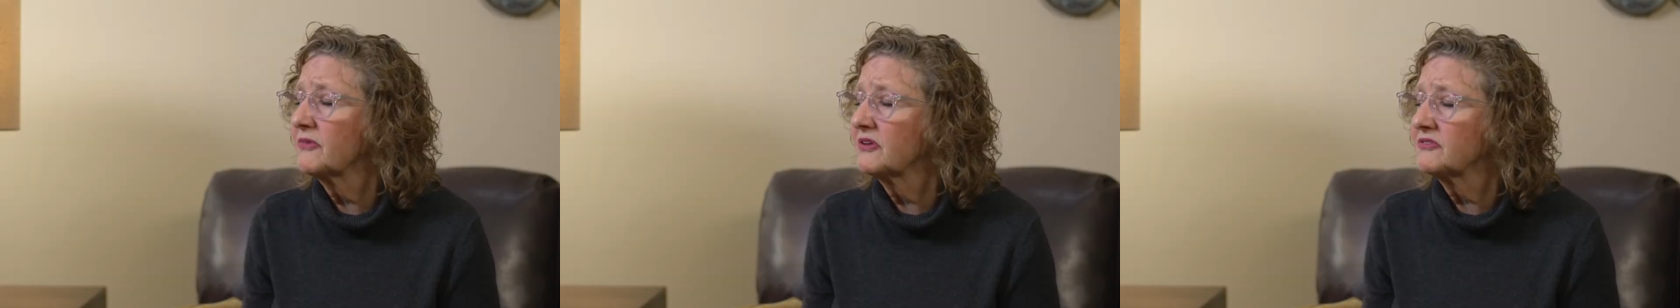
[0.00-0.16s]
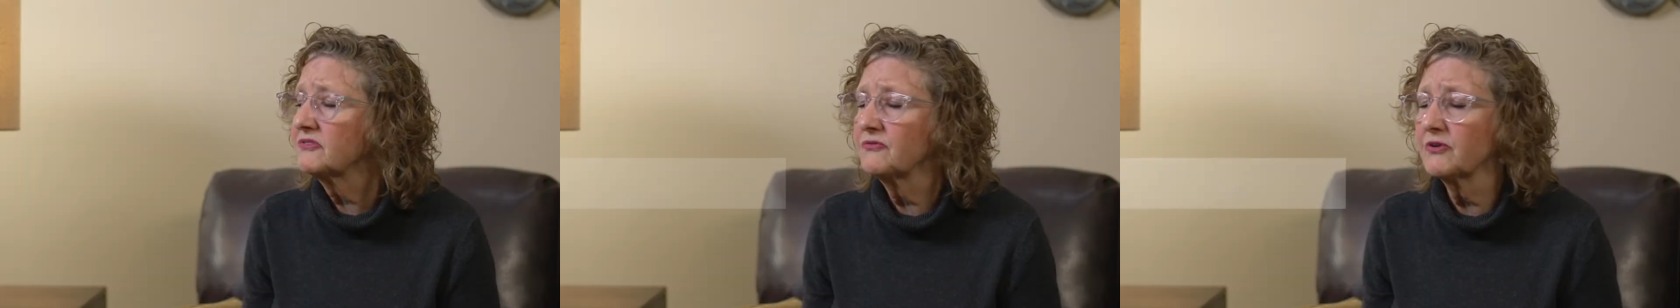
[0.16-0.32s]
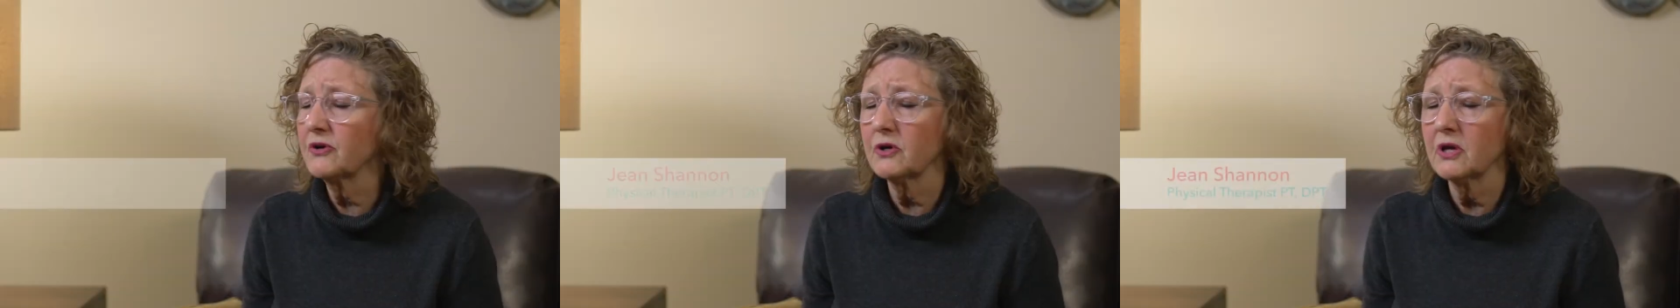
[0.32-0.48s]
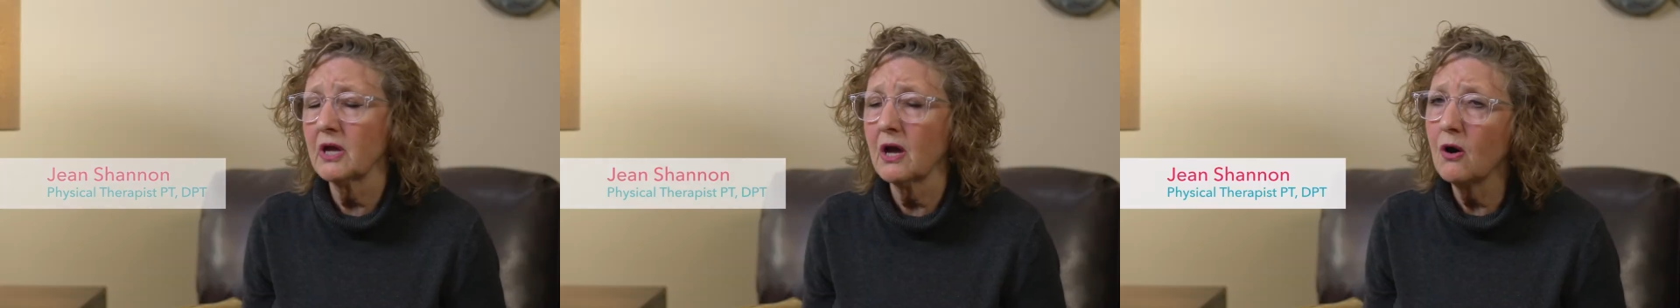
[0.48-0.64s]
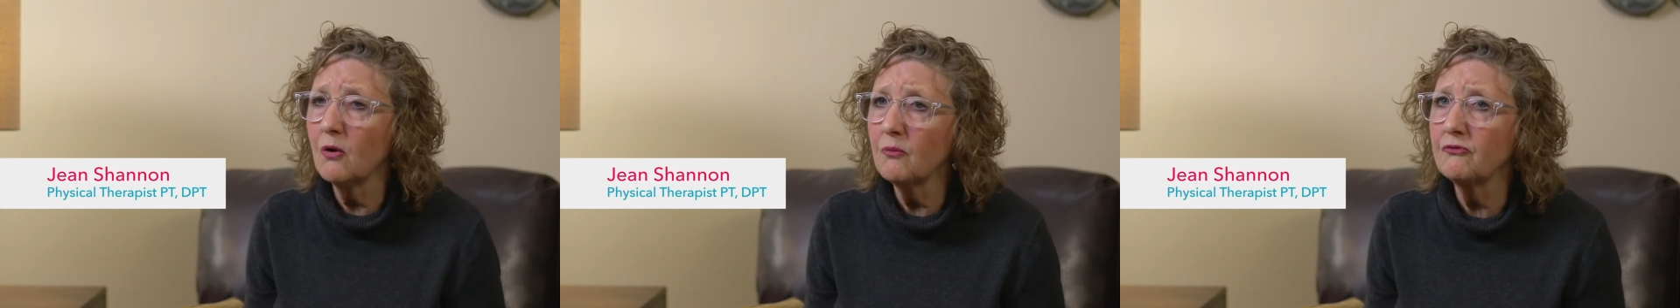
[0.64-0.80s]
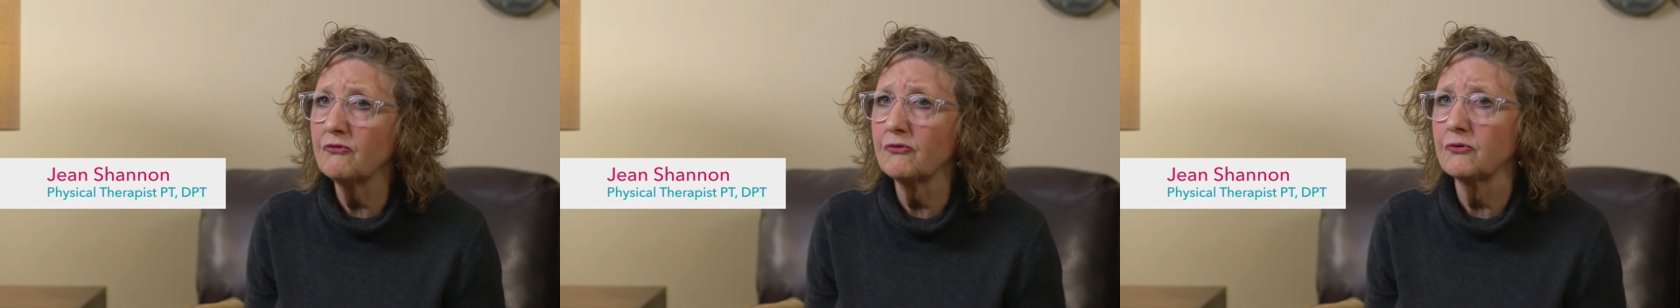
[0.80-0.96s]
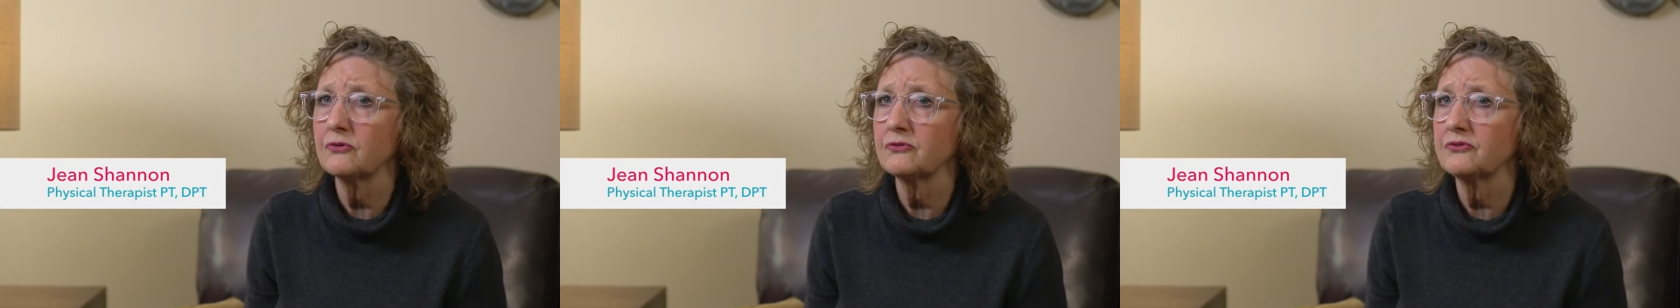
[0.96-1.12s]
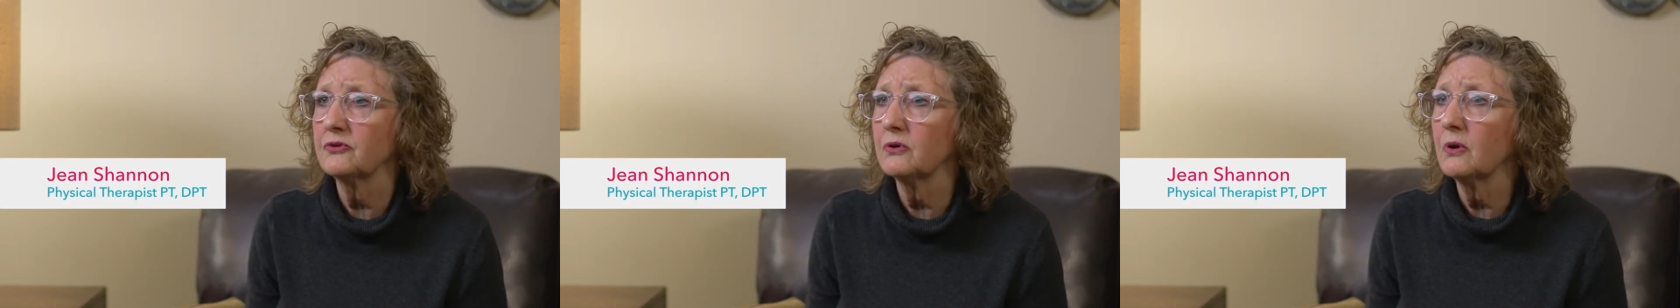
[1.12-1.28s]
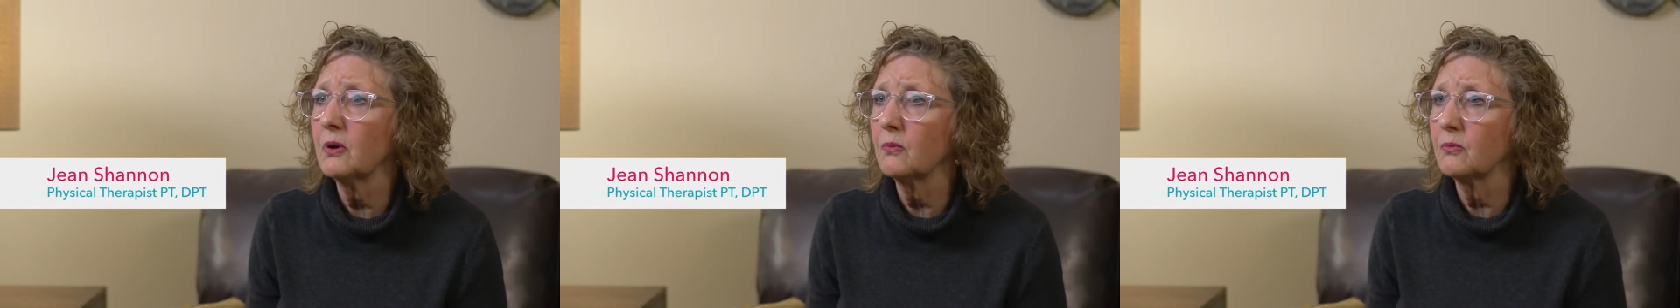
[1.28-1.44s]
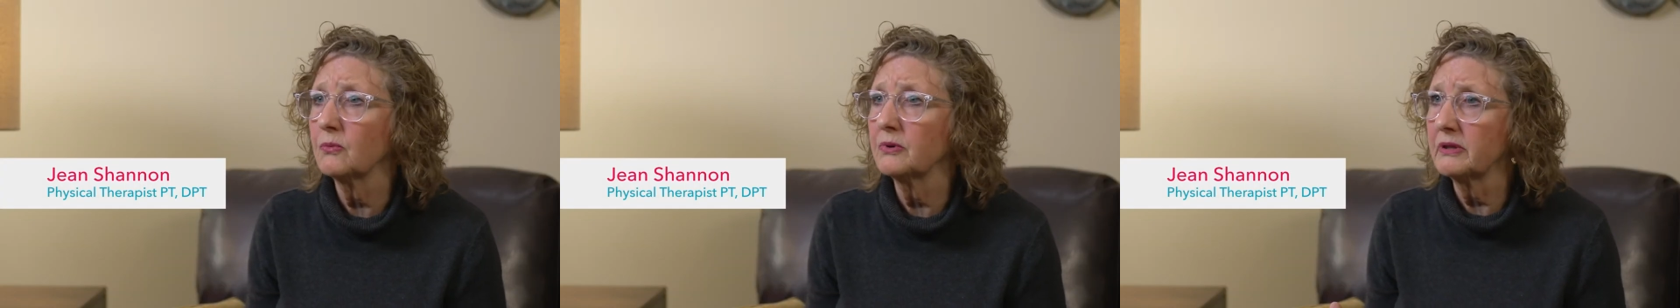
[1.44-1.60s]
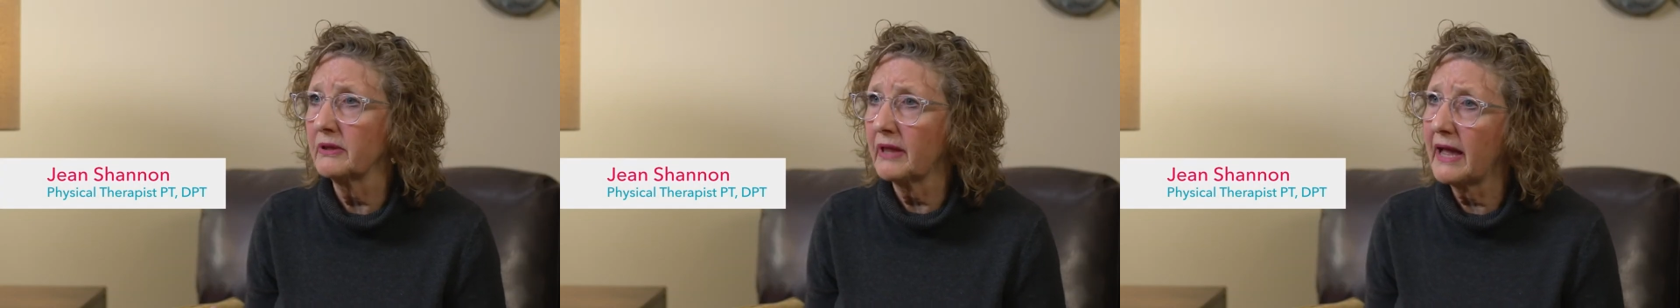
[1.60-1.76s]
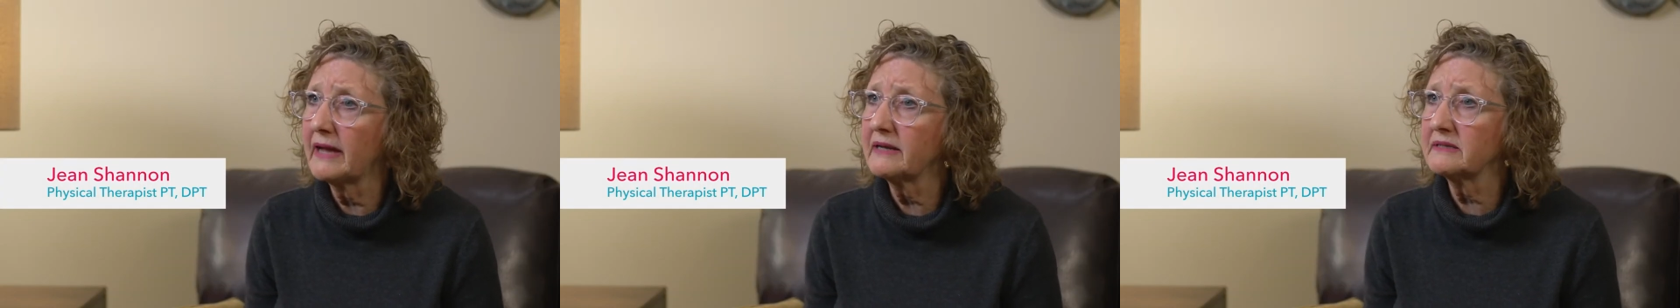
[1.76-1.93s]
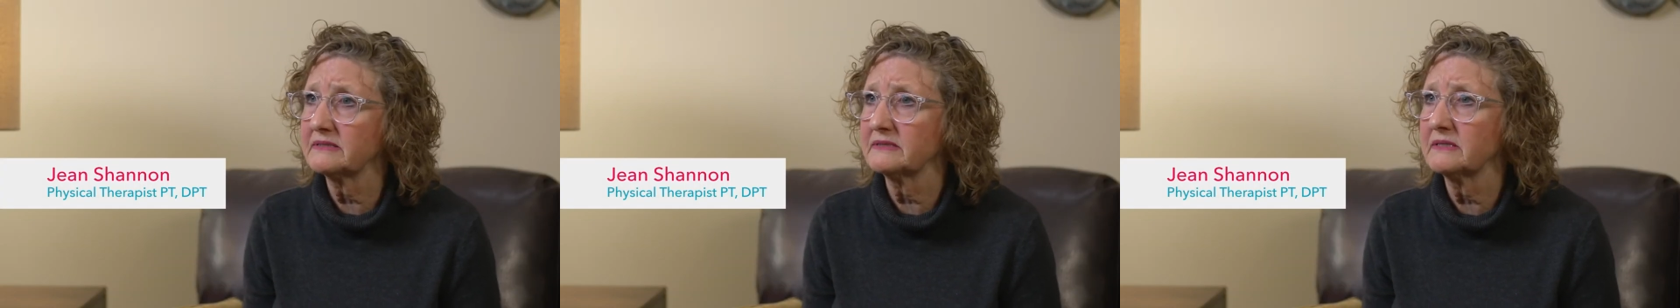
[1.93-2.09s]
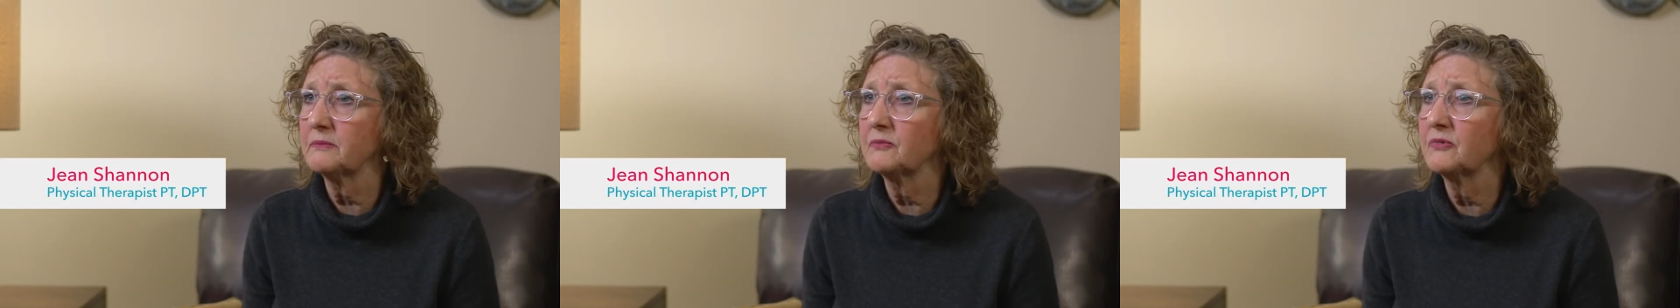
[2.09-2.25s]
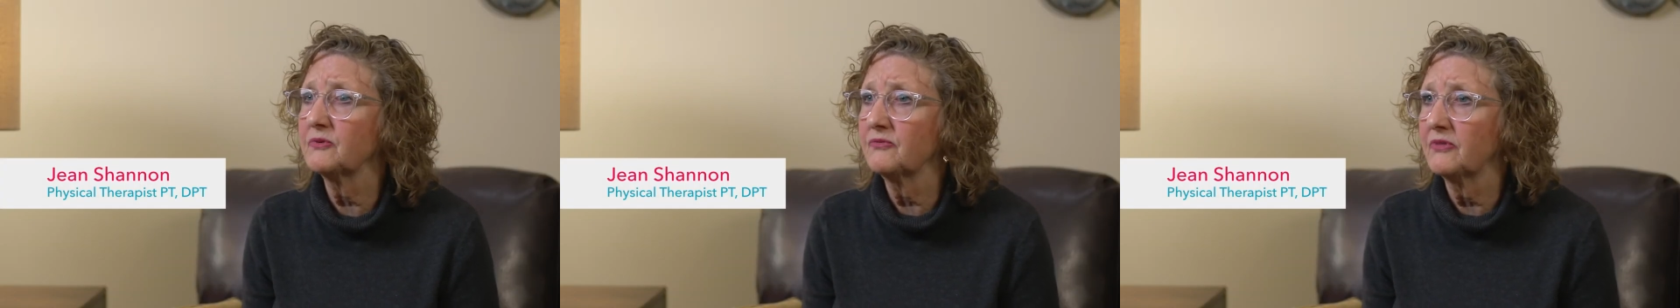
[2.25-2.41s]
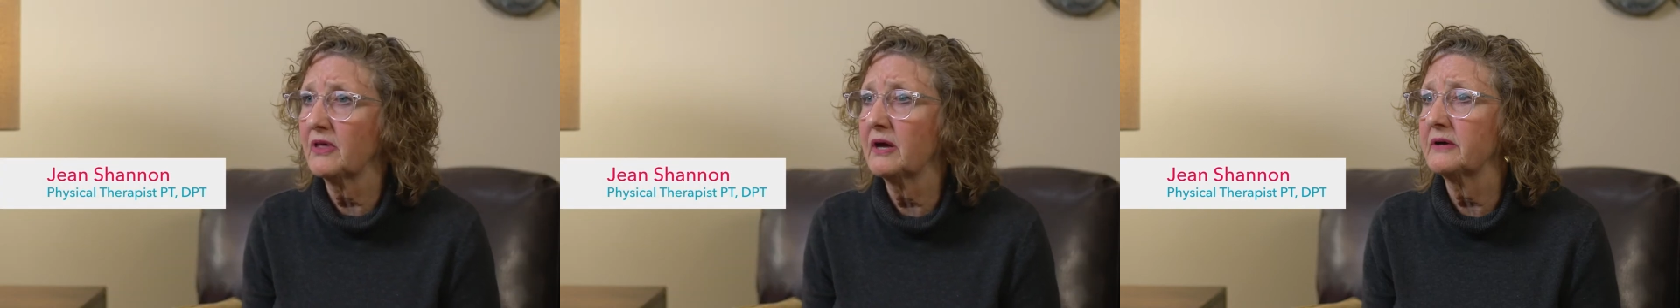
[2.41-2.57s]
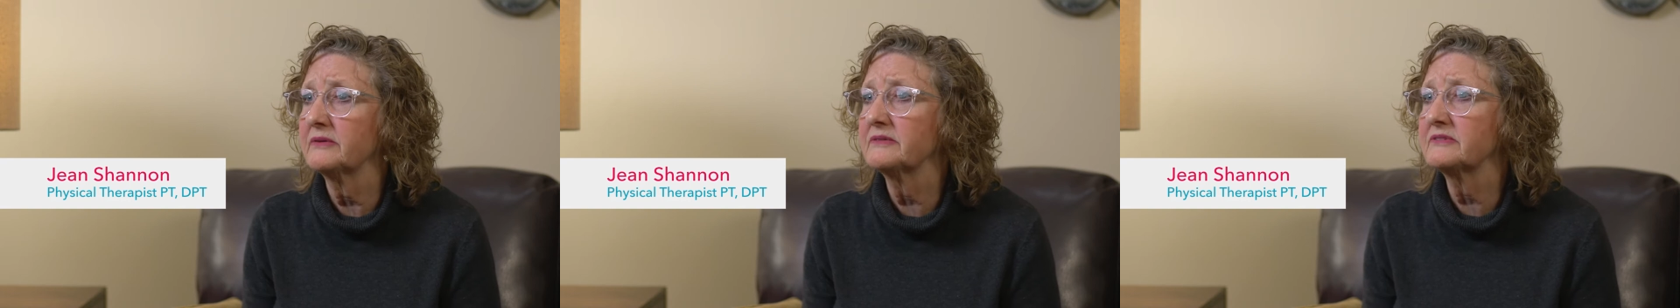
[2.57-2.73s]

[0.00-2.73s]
that's very helpful to relax some of that